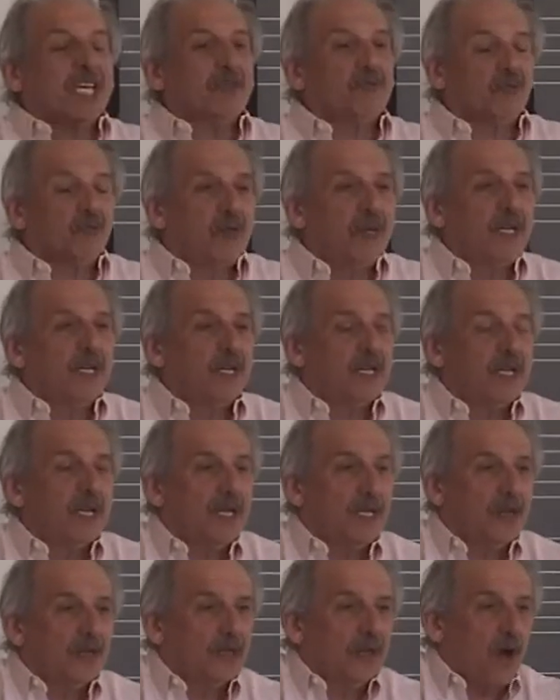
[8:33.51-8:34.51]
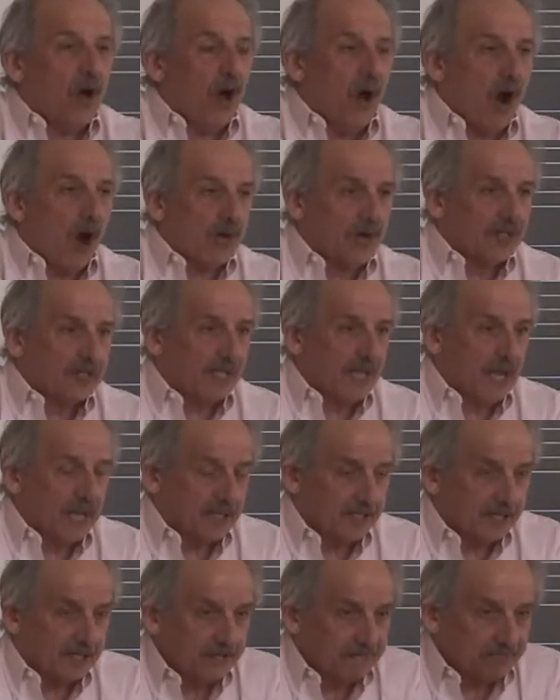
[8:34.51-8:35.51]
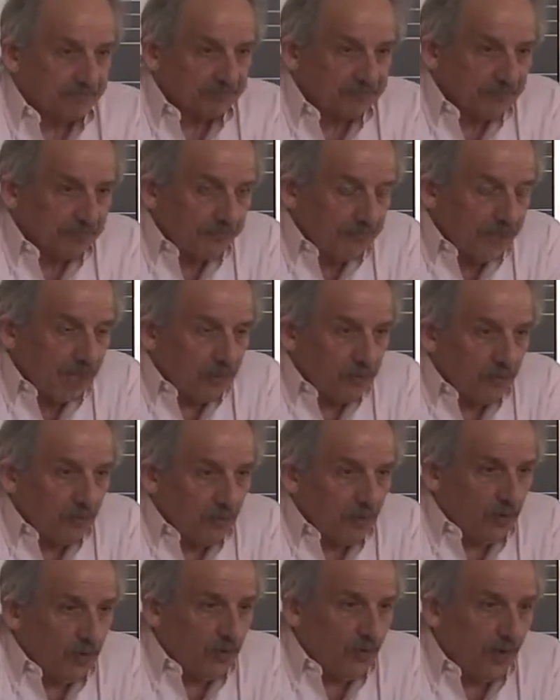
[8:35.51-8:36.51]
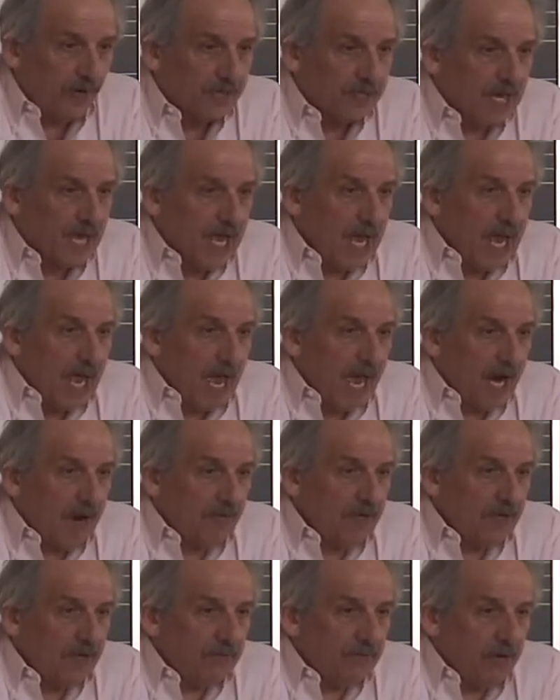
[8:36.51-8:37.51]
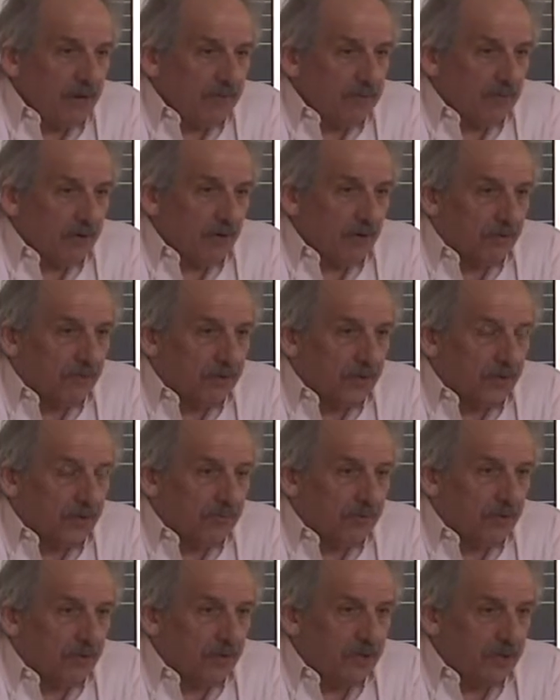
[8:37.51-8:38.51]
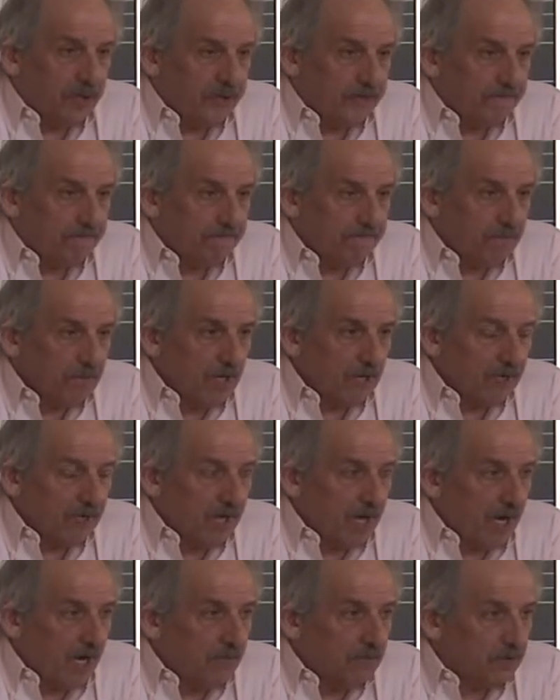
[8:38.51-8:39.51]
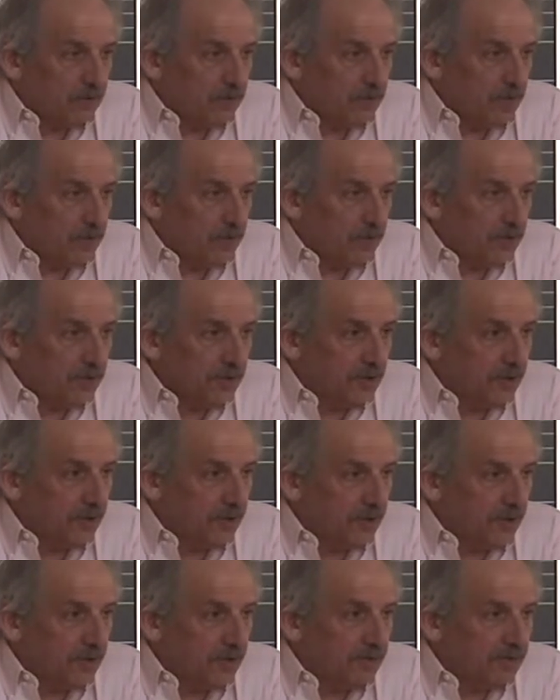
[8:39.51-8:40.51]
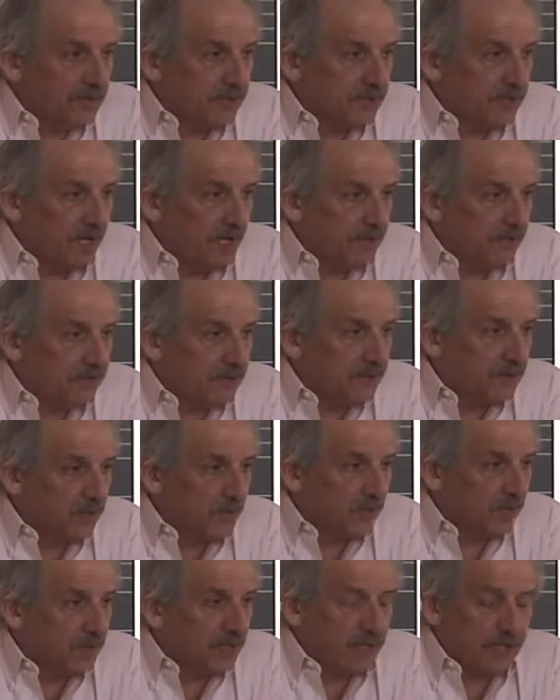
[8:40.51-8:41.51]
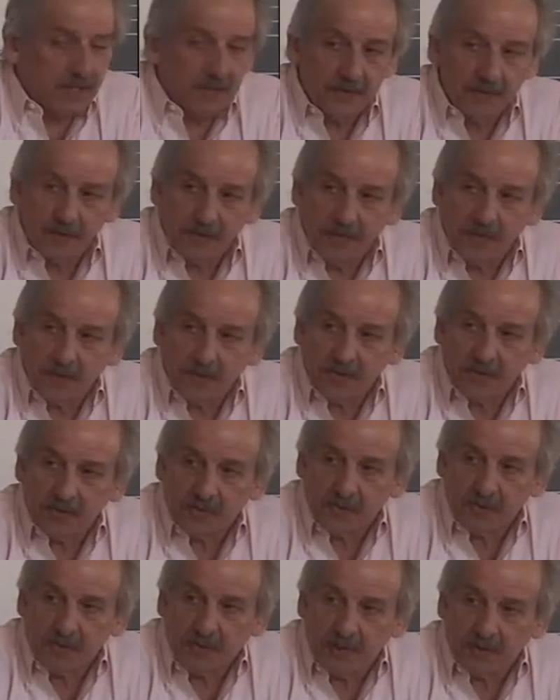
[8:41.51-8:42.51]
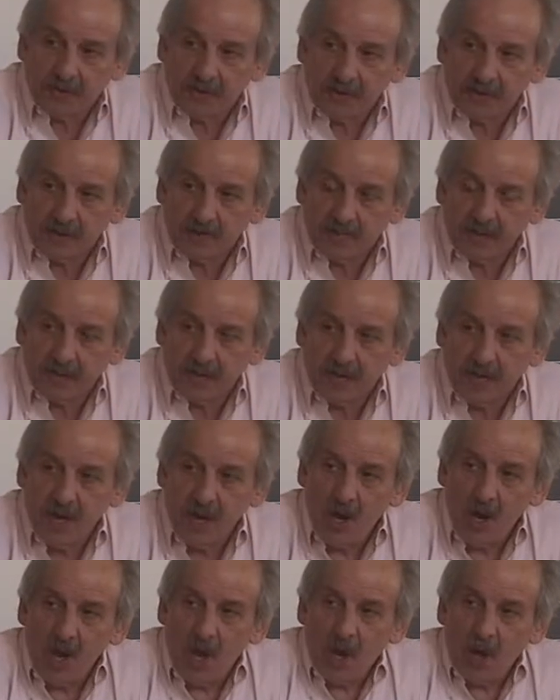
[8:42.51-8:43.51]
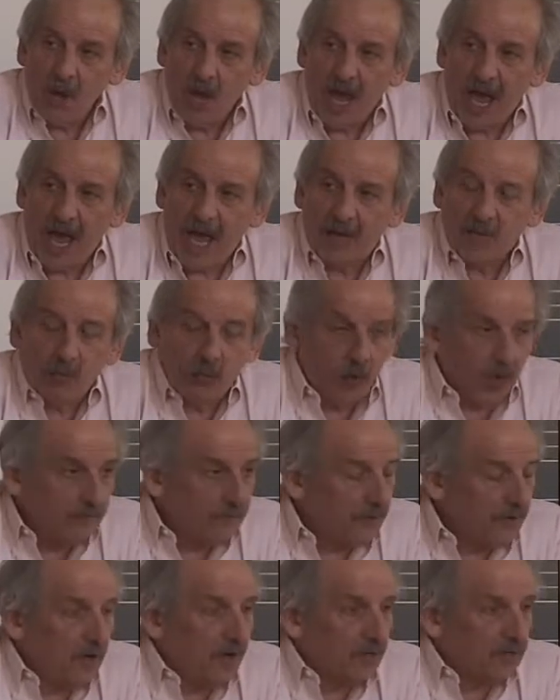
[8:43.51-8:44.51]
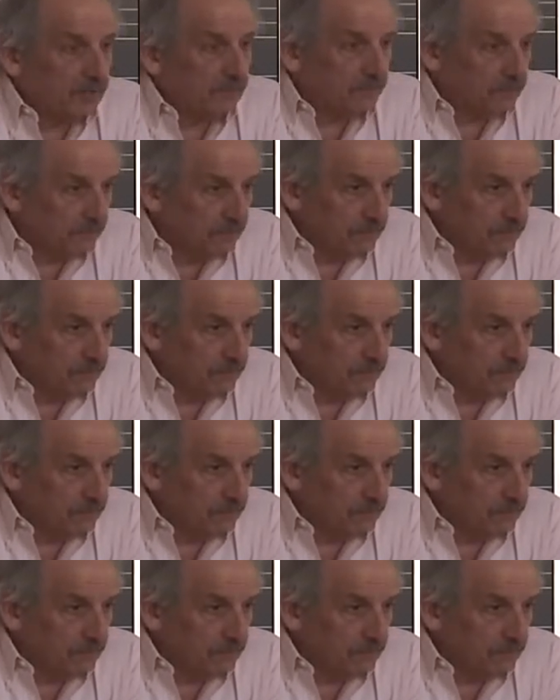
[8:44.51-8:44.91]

in really the hardest cases. The rule was every member of the community of the Commonwealth, which included himself as well as any of the teachers or participants, had one vote.